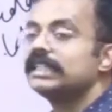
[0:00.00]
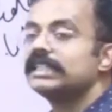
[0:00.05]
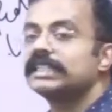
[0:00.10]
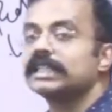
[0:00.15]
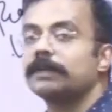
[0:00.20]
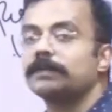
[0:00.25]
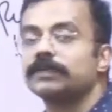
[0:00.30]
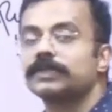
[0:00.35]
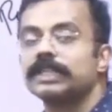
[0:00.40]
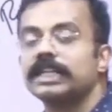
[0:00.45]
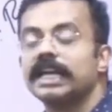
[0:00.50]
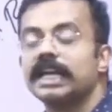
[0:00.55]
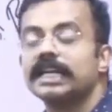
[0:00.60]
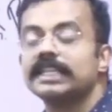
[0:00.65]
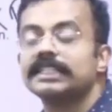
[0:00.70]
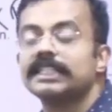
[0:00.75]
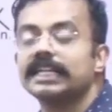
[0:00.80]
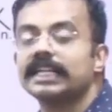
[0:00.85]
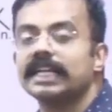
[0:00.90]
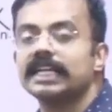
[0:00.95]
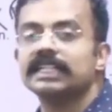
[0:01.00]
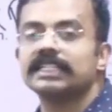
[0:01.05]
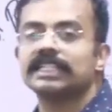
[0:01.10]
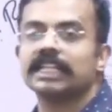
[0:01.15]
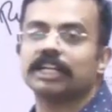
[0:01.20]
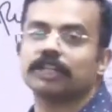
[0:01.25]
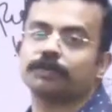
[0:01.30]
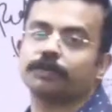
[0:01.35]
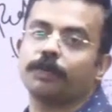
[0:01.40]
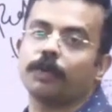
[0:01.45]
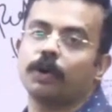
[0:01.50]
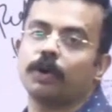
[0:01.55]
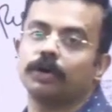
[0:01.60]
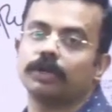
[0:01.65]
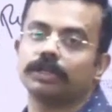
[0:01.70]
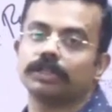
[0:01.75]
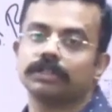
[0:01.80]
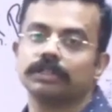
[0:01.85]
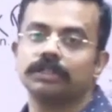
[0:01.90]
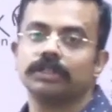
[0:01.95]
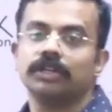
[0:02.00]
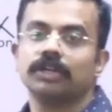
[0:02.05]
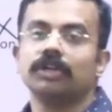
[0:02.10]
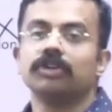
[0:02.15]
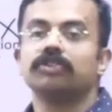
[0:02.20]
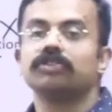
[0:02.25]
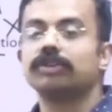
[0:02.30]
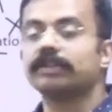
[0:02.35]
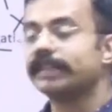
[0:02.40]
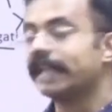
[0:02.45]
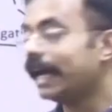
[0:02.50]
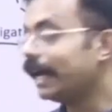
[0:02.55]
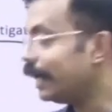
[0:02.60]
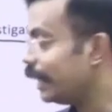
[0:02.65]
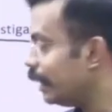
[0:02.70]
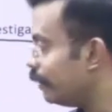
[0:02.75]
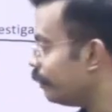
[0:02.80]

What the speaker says: is subsidizing its export. So that